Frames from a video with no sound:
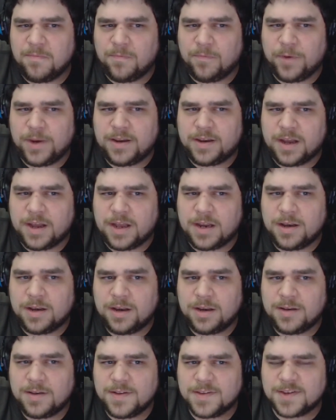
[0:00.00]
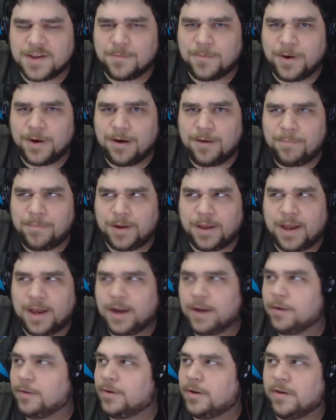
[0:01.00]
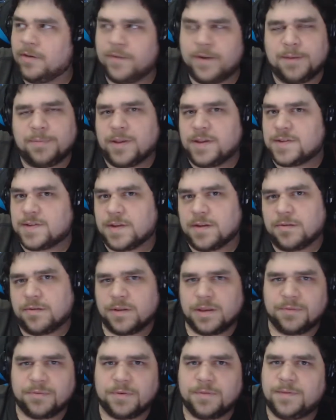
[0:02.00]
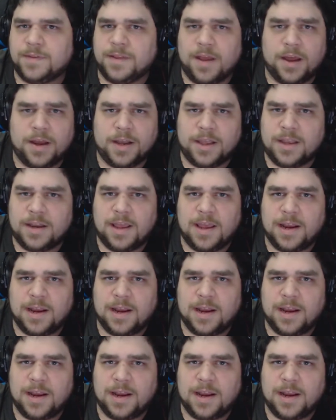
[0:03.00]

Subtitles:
redone somewhere, but I don't know of any place local that would have done it,